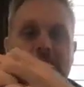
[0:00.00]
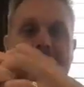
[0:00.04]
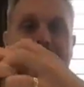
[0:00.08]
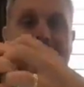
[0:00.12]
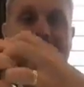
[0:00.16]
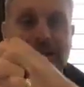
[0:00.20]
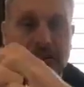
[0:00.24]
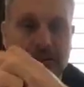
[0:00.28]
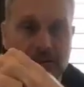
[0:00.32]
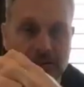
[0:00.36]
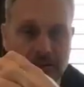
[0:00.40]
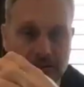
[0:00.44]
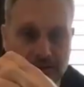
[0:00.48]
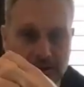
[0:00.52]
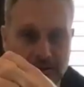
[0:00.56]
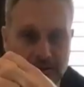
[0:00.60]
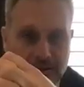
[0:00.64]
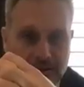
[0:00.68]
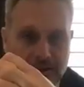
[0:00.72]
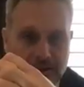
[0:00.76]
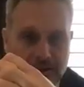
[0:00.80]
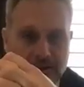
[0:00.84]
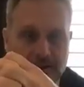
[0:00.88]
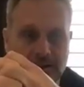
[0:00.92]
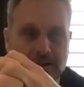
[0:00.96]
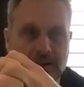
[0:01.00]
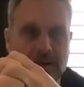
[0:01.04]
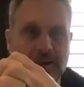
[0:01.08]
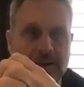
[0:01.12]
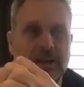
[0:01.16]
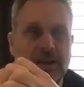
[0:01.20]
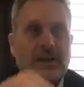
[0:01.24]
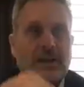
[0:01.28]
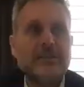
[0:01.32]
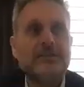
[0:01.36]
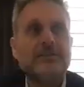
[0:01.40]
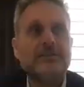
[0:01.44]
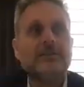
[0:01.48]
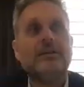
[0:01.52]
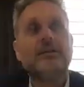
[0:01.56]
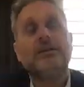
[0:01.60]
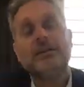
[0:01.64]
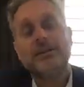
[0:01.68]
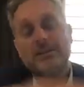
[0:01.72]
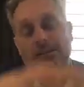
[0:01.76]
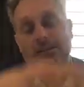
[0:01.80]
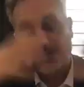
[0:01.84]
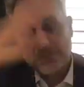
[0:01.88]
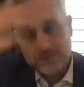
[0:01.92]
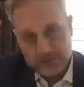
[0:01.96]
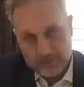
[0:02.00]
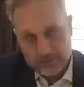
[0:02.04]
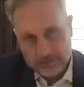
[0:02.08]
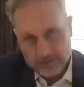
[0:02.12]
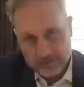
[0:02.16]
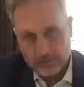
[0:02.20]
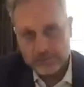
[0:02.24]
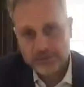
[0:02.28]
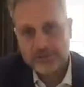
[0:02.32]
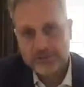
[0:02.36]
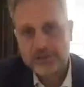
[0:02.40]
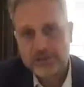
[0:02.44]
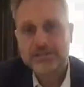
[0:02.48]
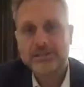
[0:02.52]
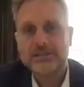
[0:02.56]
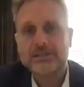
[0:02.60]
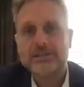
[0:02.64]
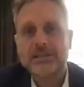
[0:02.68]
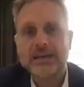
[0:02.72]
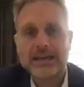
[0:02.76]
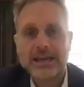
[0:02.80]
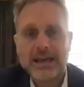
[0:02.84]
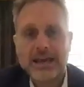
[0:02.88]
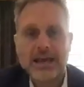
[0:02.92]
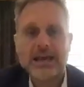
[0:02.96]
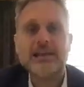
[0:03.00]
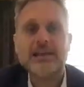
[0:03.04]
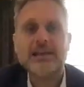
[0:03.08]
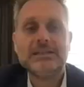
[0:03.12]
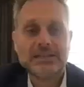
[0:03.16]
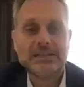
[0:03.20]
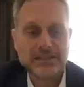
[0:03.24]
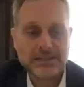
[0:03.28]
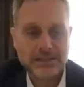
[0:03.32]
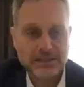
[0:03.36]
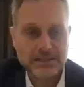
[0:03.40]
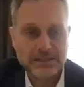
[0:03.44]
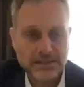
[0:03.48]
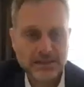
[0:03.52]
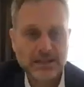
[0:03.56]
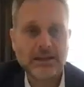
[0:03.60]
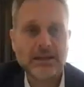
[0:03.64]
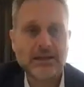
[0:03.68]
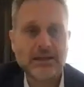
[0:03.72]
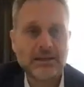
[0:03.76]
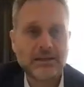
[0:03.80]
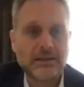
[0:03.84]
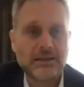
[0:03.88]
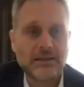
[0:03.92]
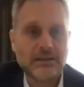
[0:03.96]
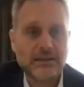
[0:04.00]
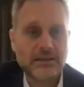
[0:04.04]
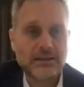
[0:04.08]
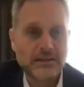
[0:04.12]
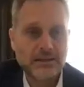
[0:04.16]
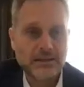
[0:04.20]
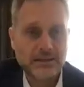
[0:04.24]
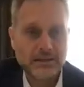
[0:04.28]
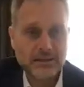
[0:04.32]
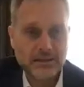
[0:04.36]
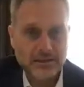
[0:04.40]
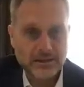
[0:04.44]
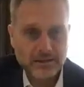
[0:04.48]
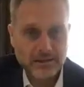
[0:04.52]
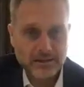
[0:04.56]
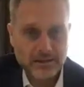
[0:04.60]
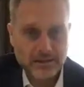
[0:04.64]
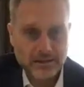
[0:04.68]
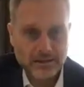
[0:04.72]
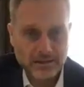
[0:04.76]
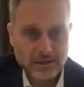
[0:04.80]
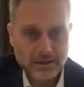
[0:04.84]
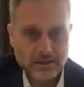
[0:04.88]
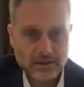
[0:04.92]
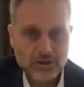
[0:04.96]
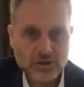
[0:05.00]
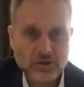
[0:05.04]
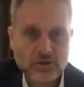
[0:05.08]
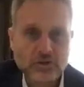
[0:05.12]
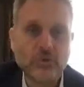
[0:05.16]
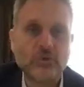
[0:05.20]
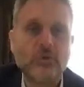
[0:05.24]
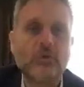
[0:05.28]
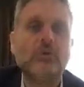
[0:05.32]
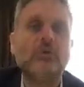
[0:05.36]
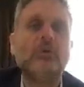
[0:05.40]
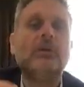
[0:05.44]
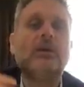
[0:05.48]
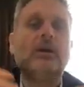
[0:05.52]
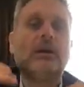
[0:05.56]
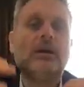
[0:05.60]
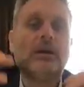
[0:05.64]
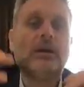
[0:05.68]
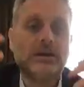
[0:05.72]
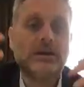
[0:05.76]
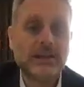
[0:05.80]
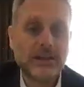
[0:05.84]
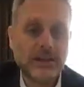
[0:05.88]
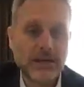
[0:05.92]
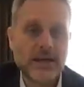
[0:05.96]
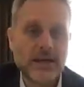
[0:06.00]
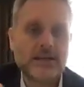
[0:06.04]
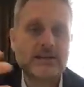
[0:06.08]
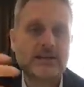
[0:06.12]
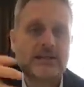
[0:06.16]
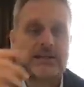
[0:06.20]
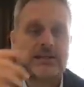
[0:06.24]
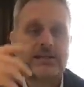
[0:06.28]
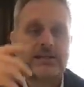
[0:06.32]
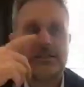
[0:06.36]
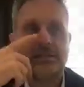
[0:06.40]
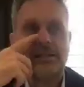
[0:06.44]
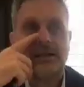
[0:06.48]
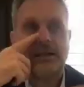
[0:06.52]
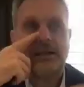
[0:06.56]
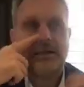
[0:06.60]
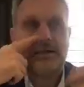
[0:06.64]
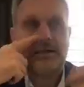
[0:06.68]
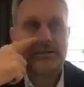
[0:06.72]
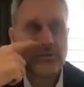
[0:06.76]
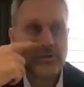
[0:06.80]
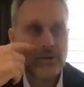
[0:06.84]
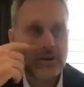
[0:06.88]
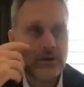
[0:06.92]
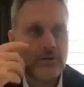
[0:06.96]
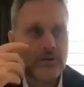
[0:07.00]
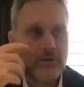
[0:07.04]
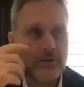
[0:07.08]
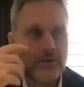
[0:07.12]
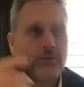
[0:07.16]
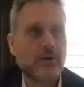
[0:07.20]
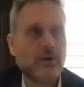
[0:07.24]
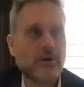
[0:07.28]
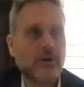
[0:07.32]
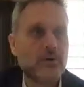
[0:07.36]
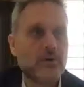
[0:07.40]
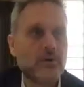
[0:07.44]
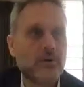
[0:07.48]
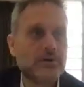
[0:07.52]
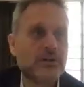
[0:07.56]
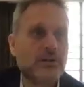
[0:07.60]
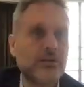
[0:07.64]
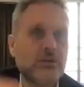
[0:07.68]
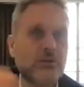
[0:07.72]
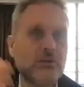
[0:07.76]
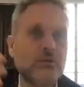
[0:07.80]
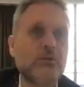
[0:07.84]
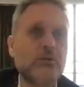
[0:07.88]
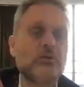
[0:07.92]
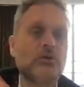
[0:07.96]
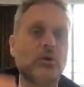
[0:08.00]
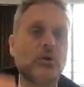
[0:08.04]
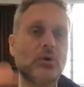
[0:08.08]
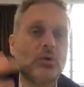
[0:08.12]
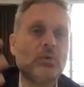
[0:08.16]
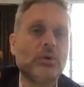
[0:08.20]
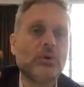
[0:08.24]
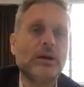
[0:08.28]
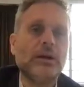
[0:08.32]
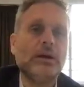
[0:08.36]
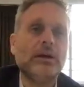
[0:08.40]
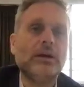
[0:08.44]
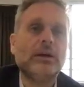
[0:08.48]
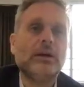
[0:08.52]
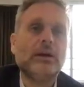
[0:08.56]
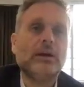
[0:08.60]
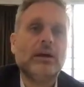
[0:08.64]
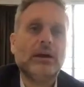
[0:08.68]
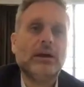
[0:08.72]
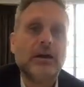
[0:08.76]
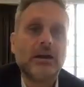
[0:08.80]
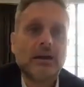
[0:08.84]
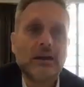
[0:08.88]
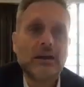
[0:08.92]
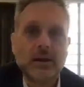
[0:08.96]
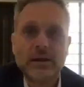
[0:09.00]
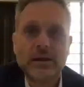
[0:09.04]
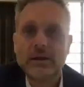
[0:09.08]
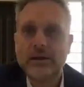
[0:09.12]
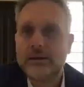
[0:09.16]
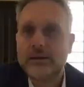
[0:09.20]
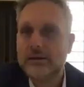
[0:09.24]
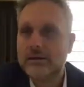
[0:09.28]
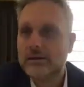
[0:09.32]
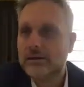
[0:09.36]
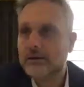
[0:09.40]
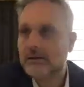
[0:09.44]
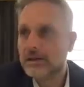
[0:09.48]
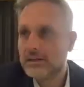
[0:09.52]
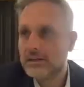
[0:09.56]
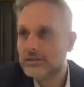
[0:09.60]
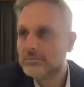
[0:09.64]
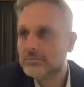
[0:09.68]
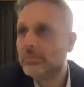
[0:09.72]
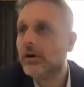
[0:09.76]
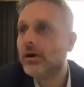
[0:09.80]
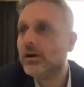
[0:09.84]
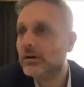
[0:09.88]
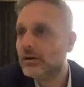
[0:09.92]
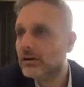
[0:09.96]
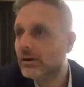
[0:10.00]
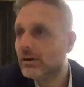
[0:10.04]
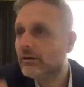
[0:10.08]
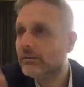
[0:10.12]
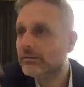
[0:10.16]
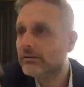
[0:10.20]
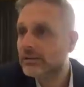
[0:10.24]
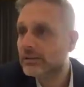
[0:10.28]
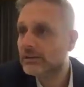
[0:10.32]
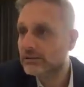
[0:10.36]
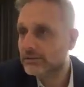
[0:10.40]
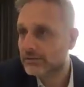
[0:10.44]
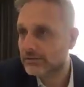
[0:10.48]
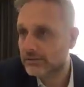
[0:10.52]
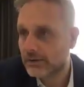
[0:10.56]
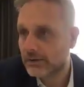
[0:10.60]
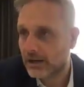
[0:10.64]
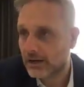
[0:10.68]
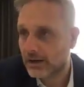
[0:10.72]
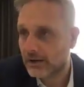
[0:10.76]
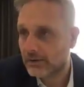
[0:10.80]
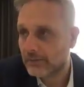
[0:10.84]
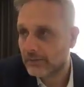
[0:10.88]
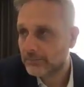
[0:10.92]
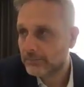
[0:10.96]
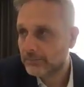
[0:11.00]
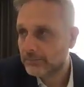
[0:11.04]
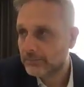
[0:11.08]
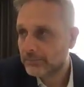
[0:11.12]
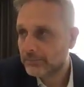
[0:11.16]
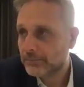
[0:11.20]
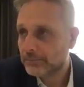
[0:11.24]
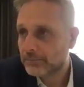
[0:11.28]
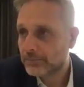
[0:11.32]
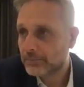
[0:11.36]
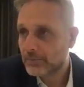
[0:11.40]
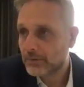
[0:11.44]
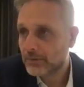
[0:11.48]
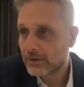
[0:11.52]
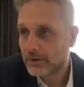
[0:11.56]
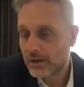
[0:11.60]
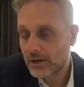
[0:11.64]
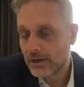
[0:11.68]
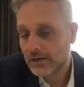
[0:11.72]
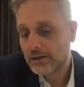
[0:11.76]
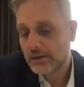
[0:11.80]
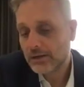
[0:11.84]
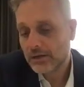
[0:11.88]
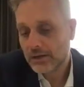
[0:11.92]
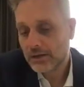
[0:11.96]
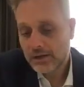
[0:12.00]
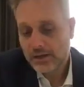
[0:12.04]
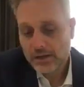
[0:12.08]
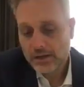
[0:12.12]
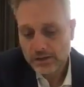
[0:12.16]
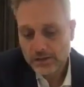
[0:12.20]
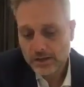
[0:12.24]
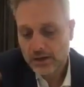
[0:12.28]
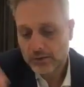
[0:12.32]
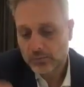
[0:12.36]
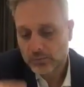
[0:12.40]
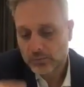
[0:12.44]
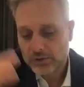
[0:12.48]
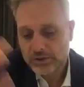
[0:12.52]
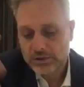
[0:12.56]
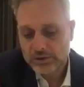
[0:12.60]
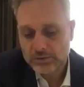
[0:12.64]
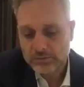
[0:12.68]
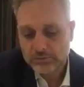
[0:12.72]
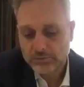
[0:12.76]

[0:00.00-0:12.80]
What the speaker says: meal. And so since they ate in the shul, the guests, so therefore there was a Kiddush already as part of the tefillah. Okay? And then which